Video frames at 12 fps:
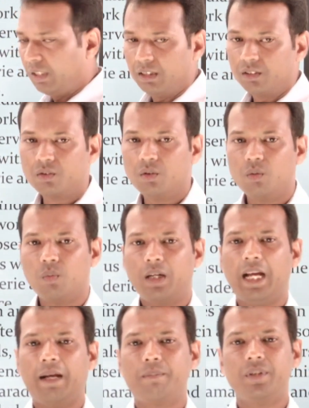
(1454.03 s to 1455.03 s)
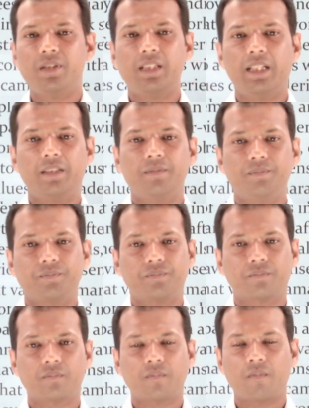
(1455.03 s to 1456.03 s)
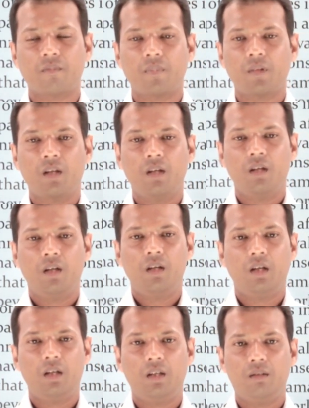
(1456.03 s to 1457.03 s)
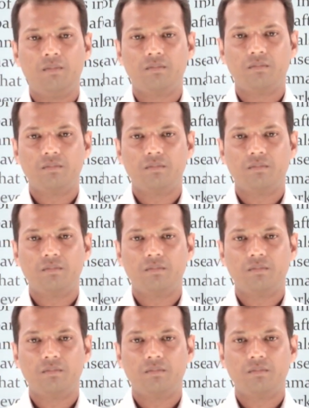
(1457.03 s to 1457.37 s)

so what happens is that um,